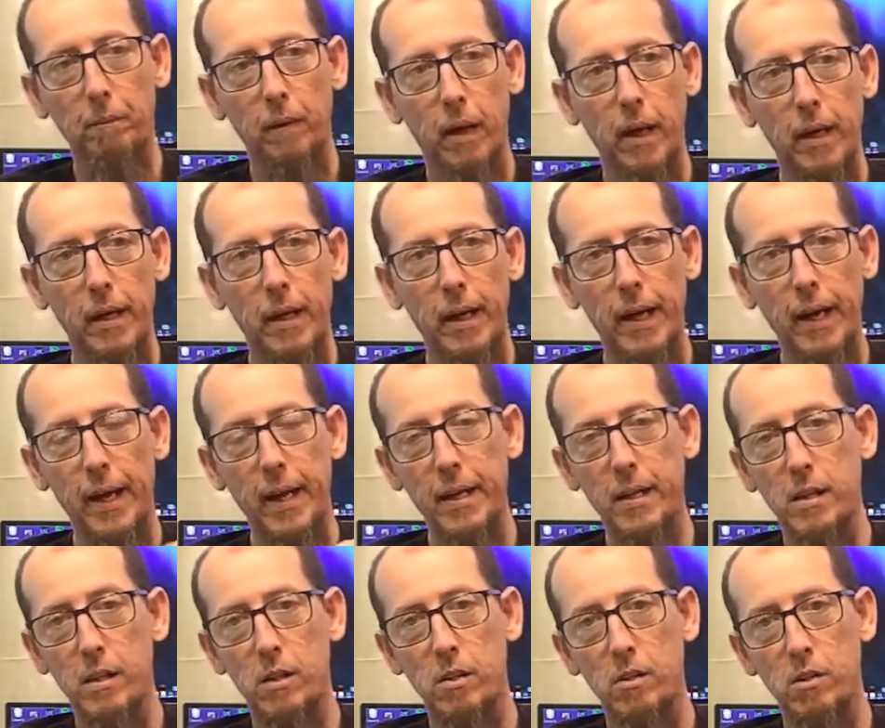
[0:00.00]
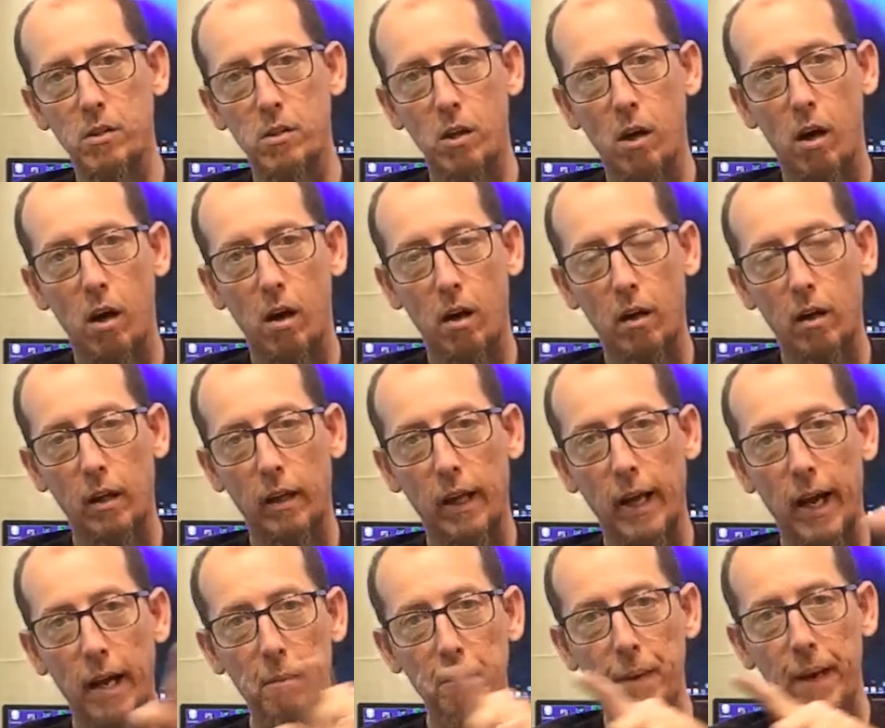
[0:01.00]
and then you saw
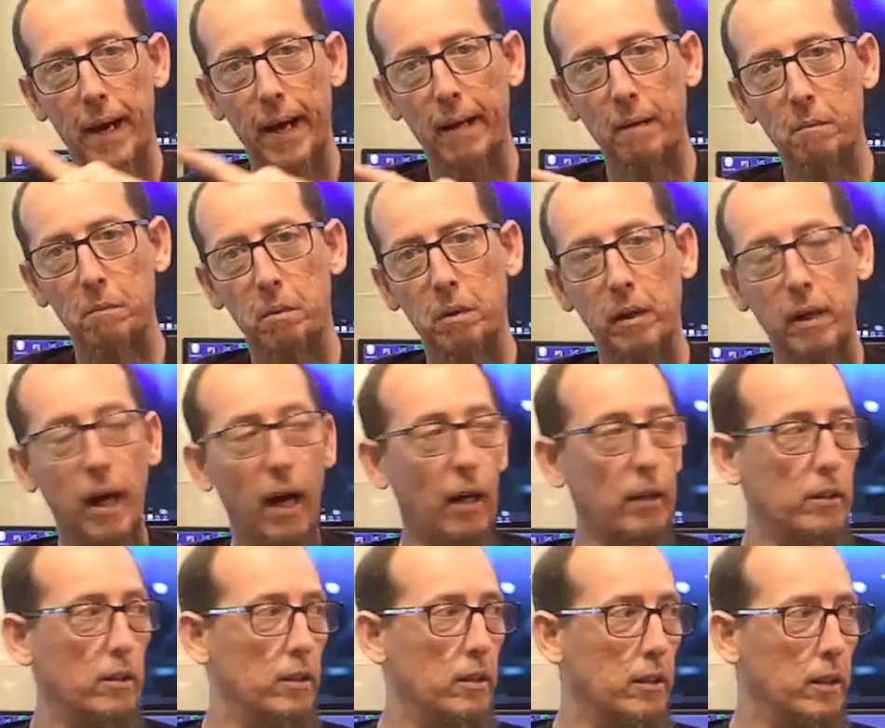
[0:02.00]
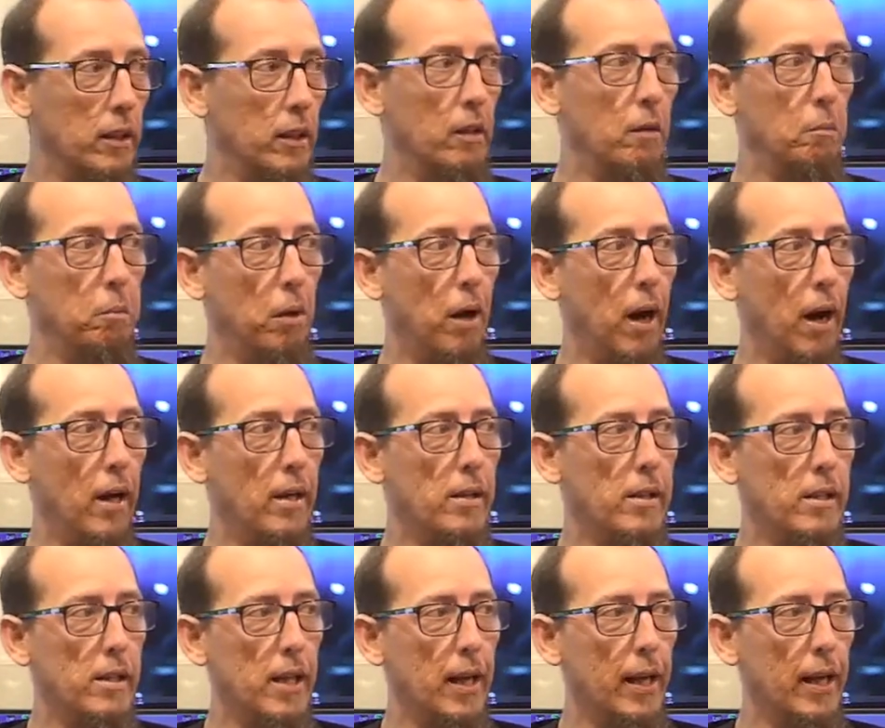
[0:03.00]
Clyde Patton Productions, and you've probably
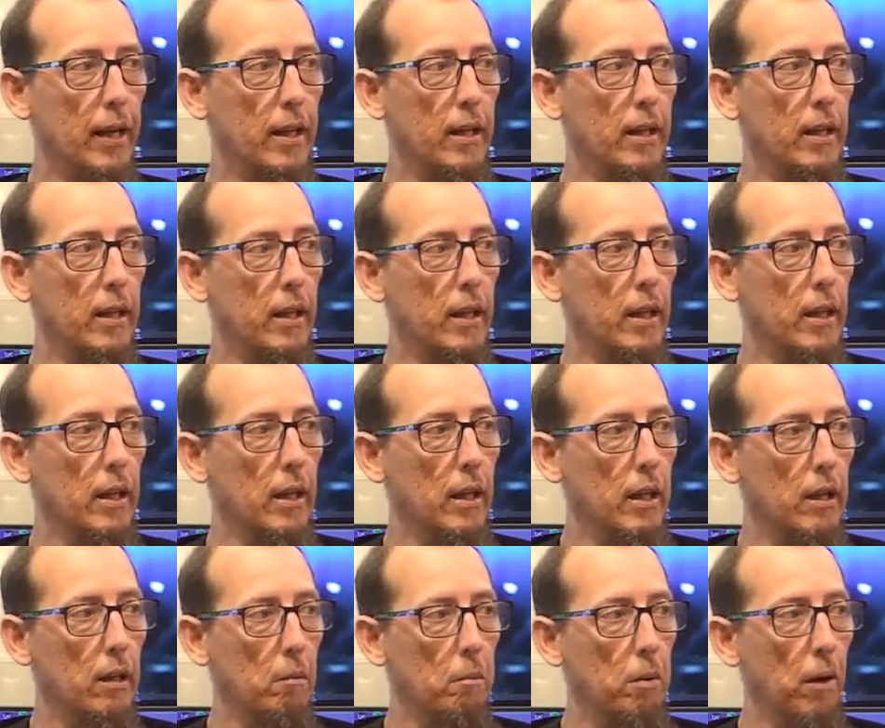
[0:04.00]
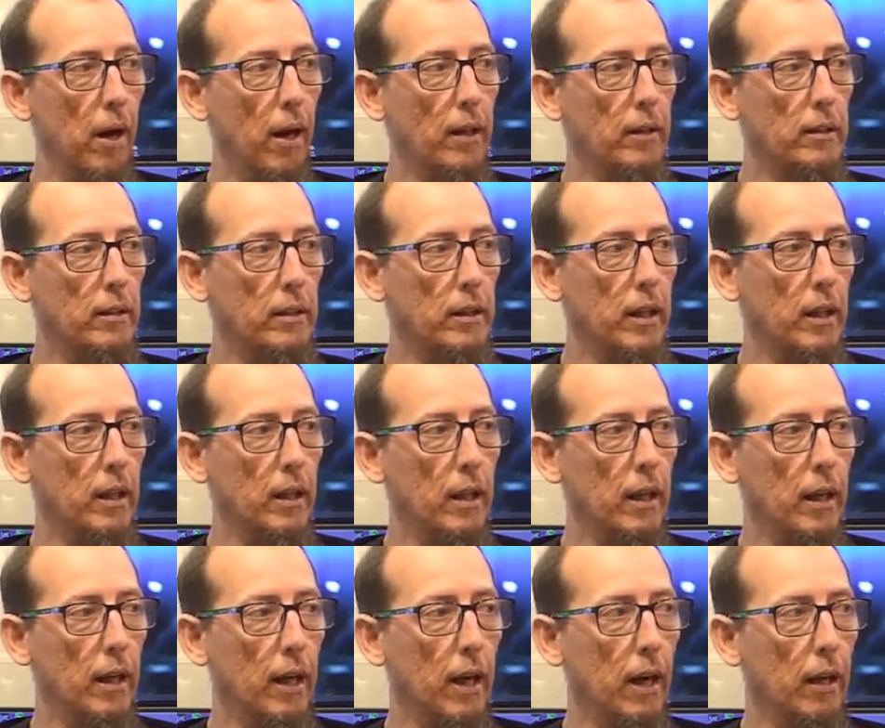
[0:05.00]
seen
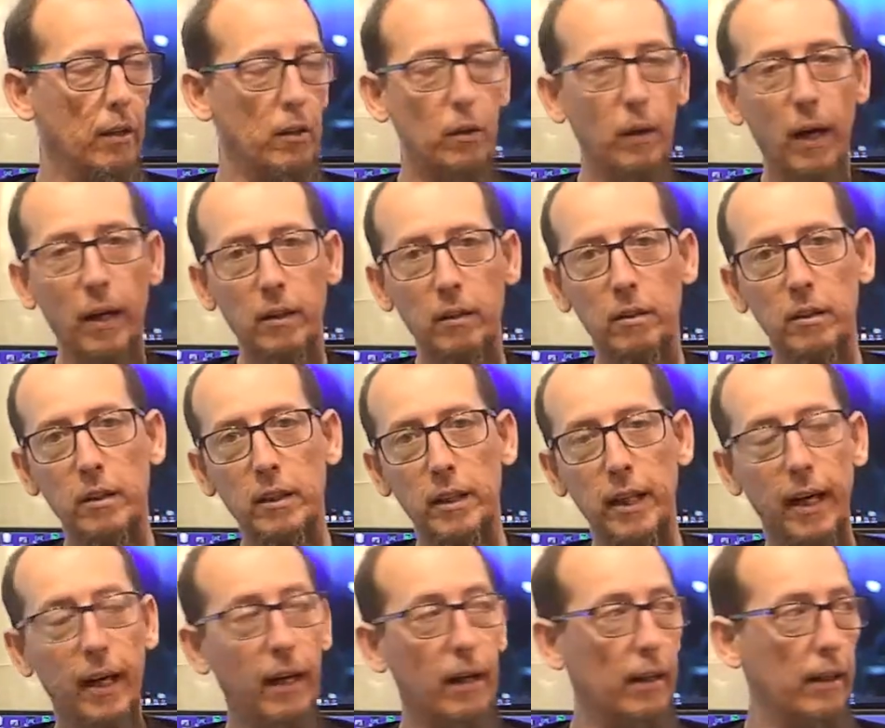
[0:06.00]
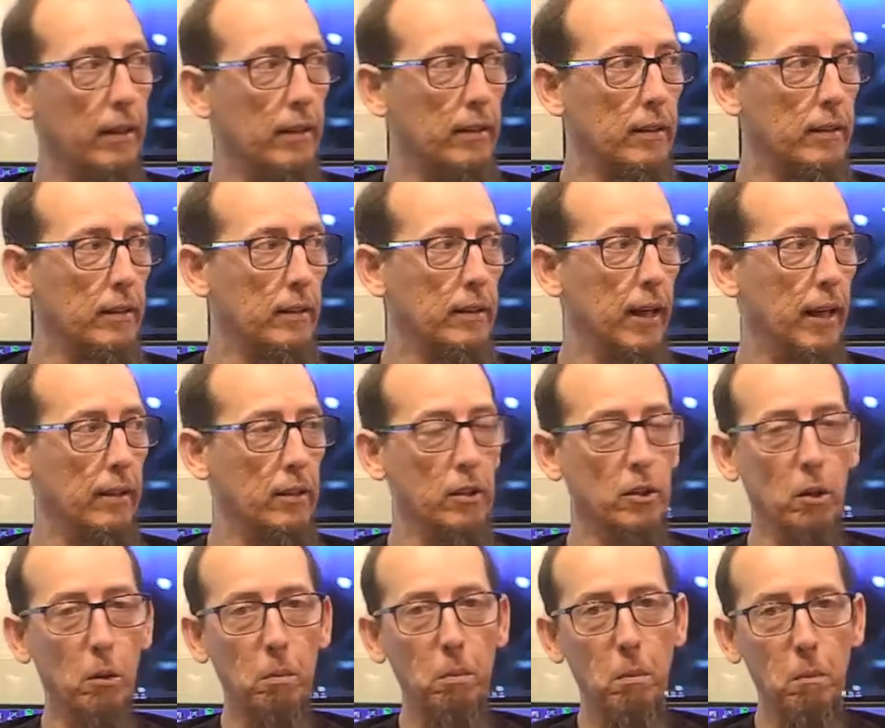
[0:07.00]
the director's chair that's got
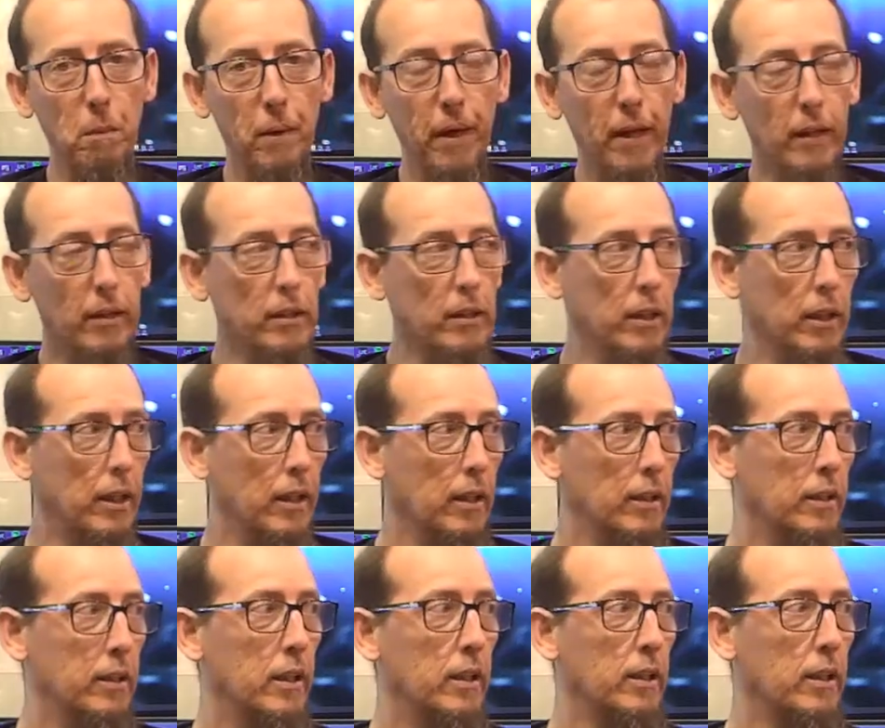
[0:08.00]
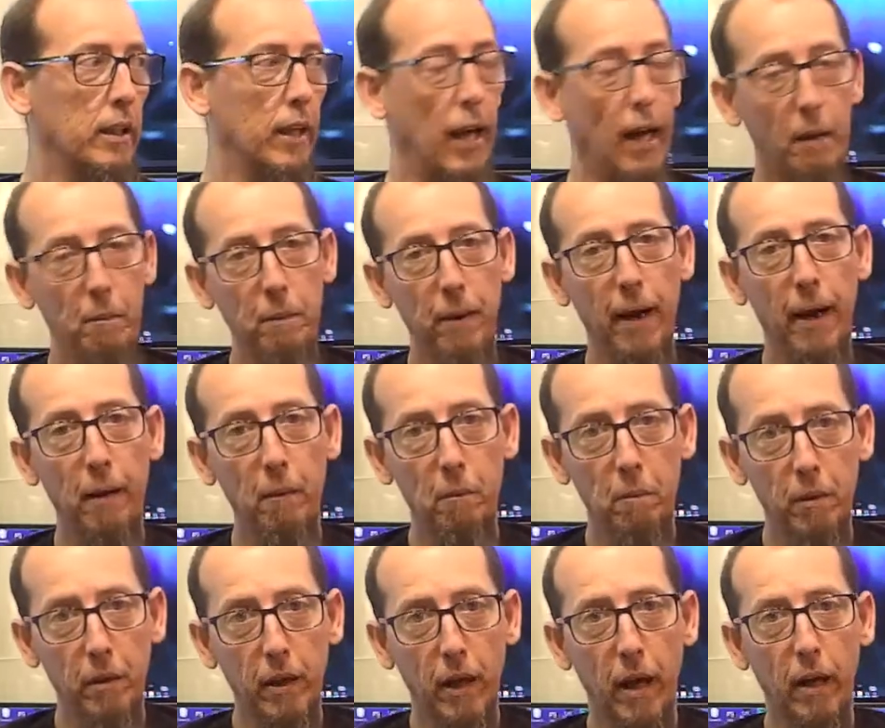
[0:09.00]
Superman's in, and it says Clyde Patton
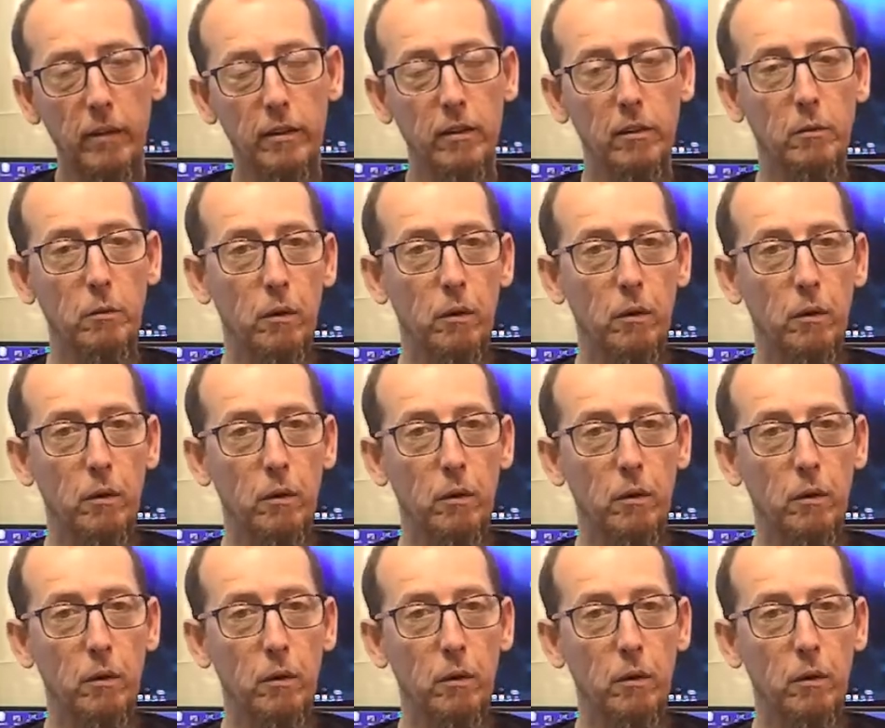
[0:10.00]
Productions.